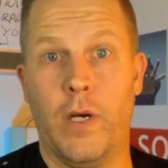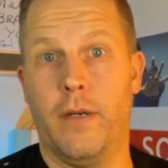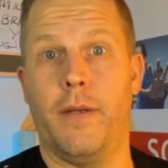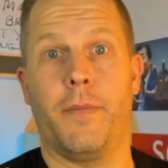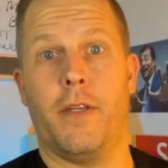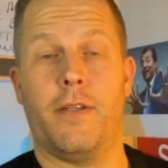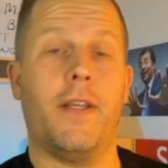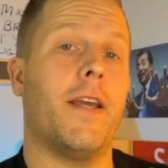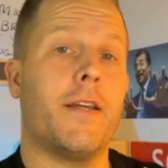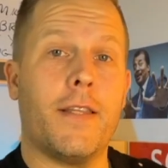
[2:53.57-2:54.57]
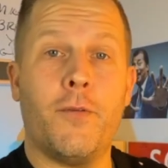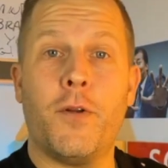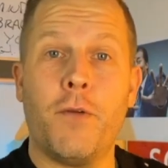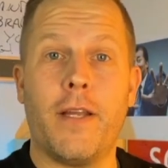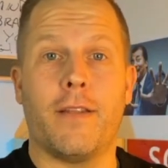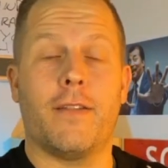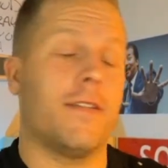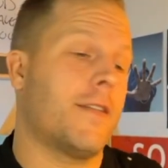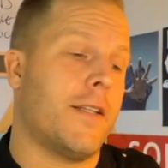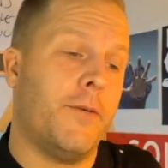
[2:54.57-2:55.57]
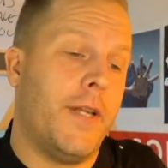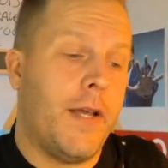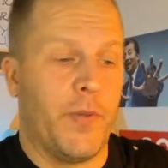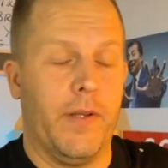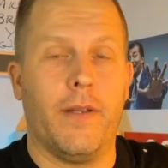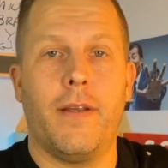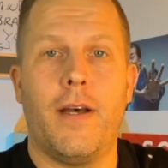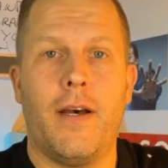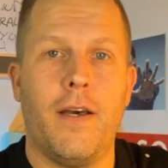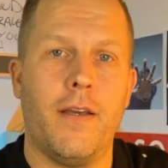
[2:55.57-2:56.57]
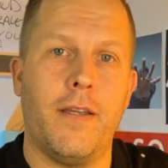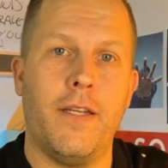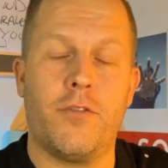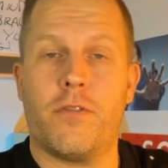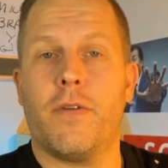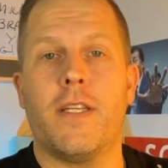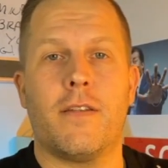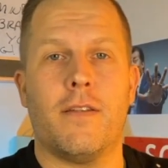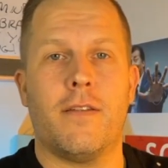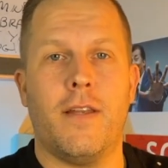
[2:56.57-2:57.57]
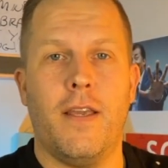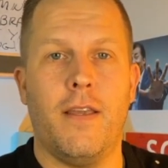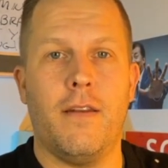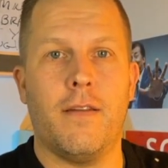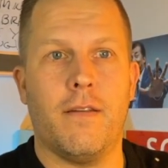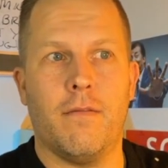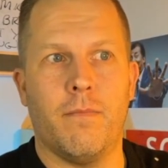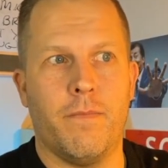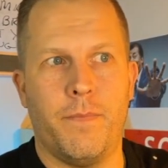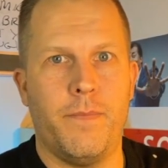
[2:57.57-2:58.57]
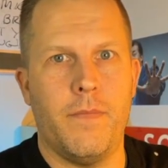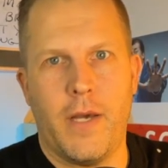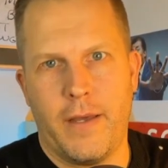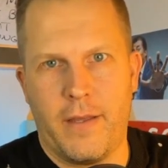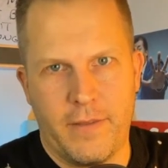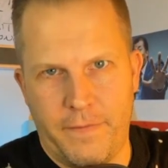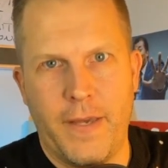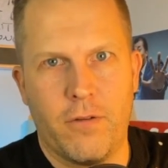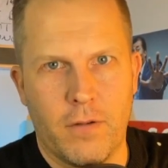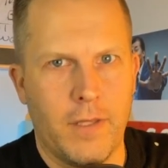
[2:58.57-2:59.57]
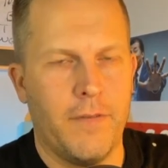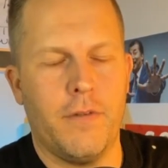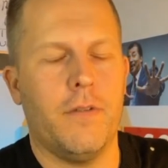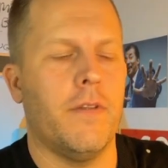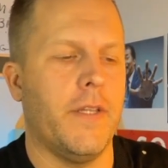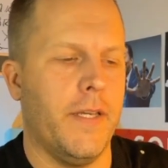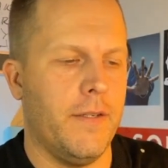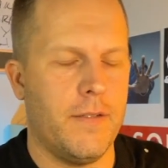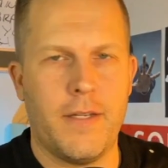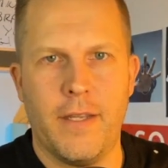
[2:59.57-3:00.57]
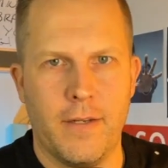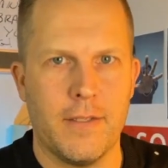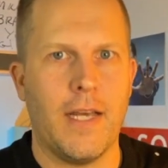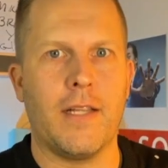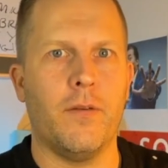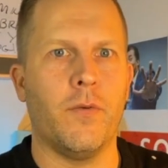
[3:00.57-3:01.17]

Well, I'm going to say I got that one right. That's exactly what happened. Uh, interest rates stayed uh, at the federal level. They stayed exactly